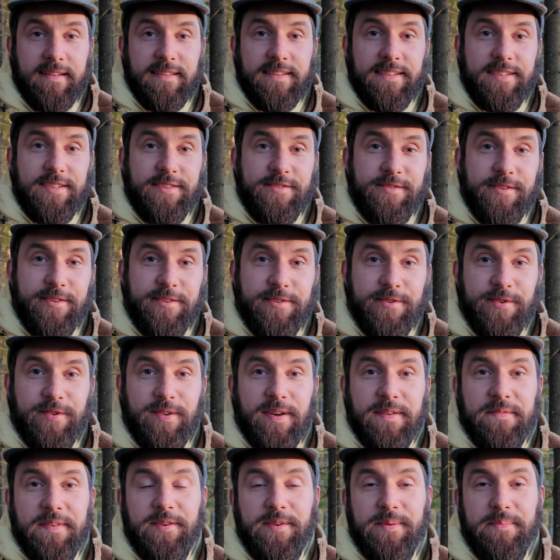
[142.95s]
It is also
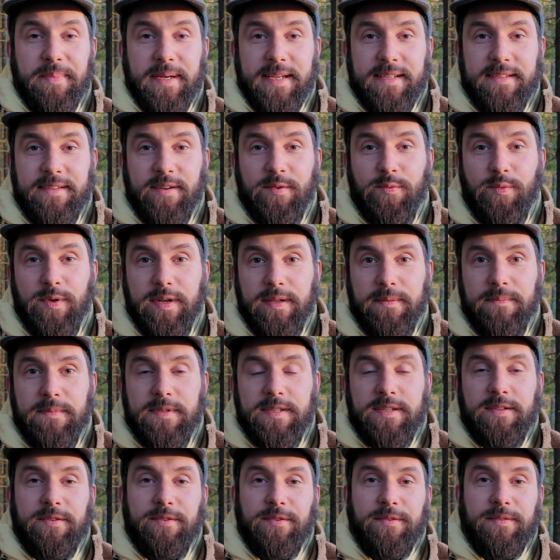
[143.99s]
a very basic one,
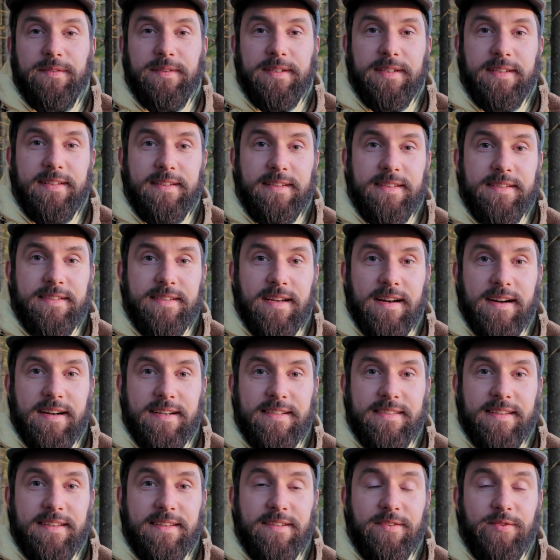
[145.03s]
so it is
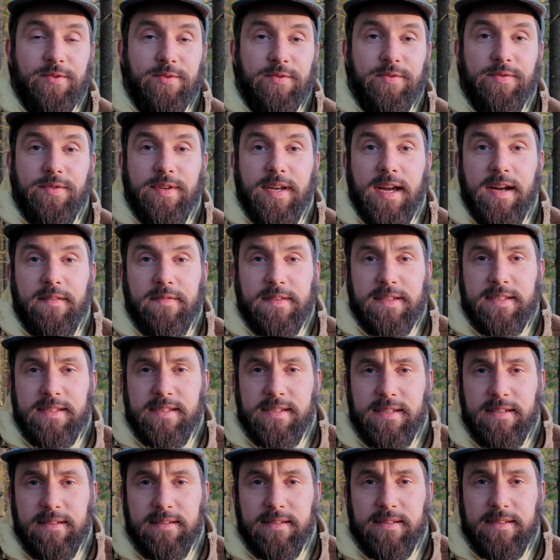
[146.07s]
asking, do you have the
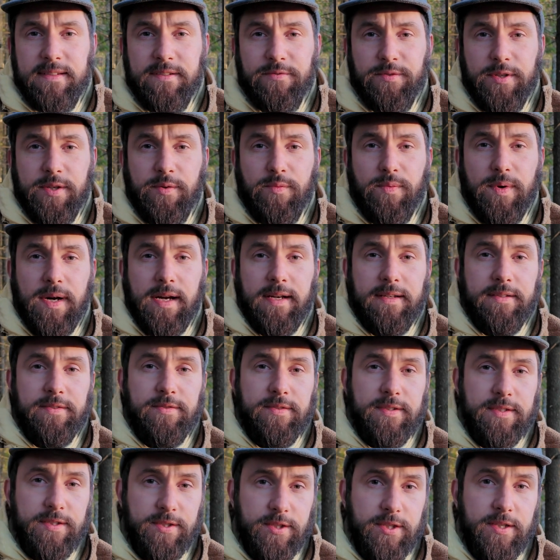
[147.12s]
skills required
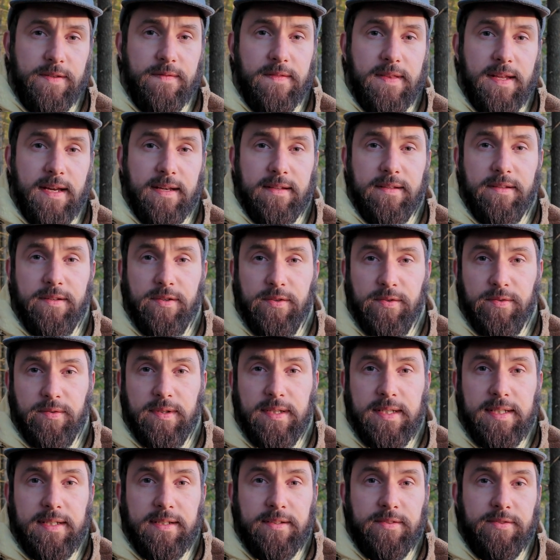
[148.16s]
to achieve that goal?
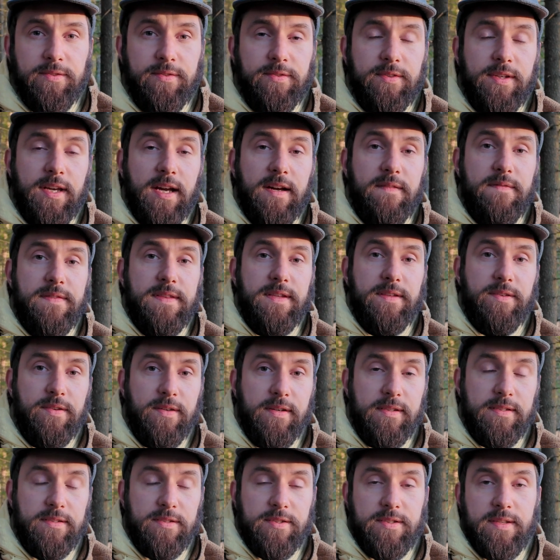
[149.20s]
Do you have the
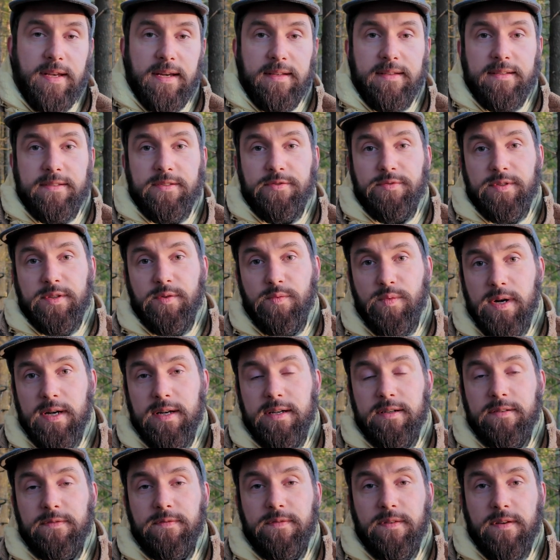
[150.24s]
knowledge that is
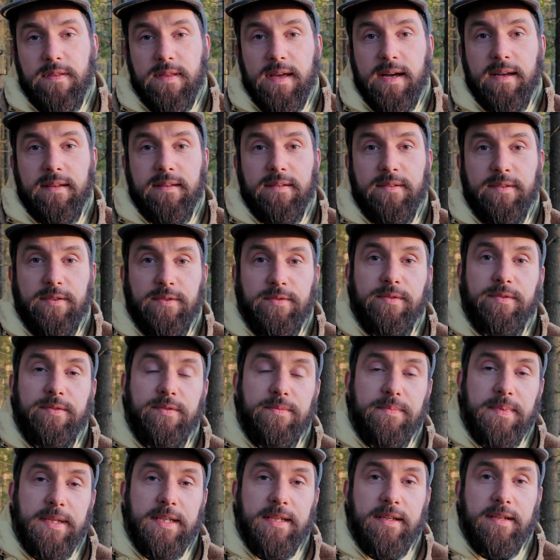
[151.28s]
required for that goal
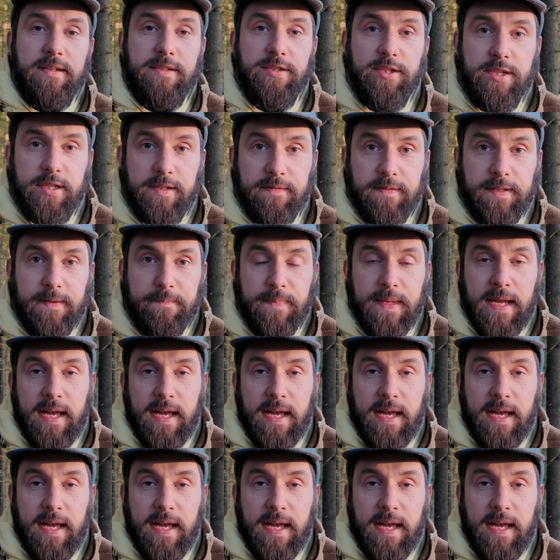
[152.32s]
to be achieved?